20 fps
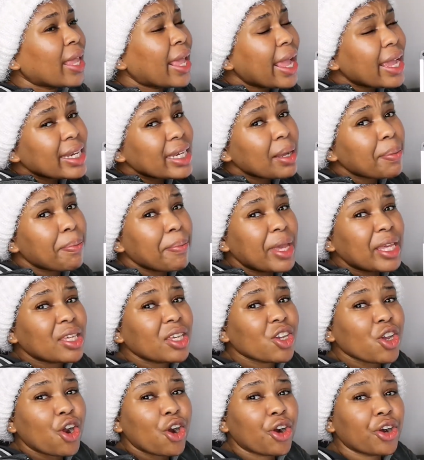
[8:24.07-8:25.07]
end up
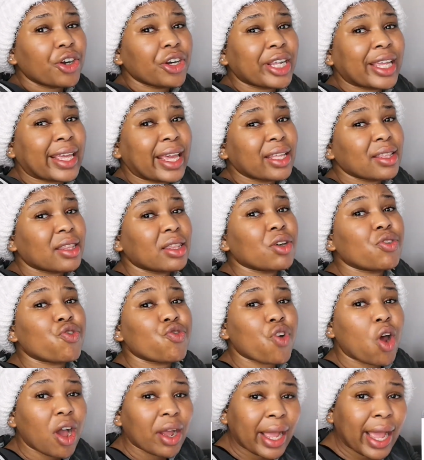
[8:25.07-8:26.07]
making her get the
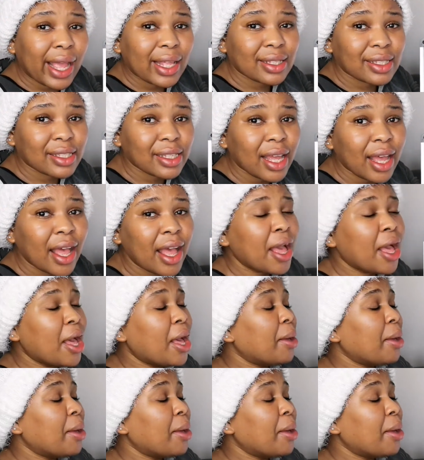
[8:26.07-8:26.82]
wrong answer